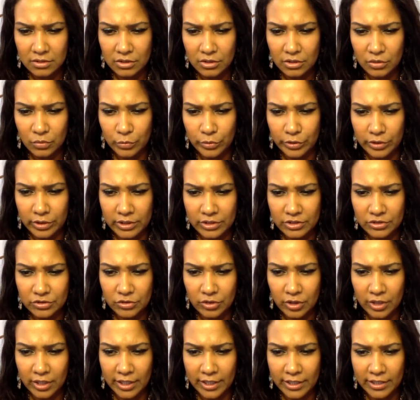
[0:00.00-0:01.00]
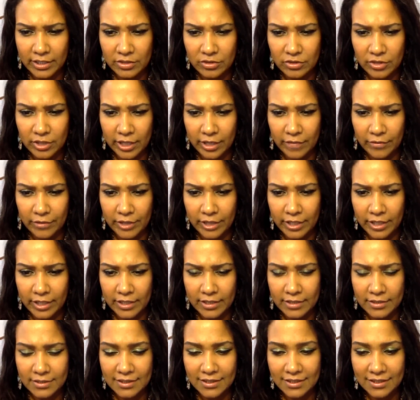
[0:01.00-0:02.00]
Goodwill is trying
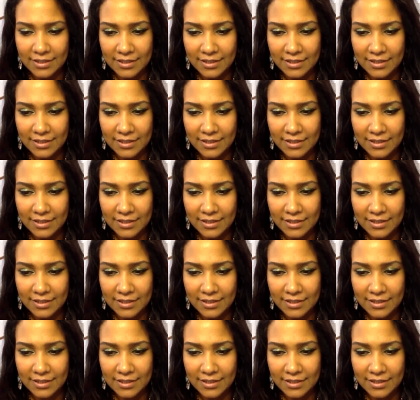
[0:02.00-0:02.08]
nowadays.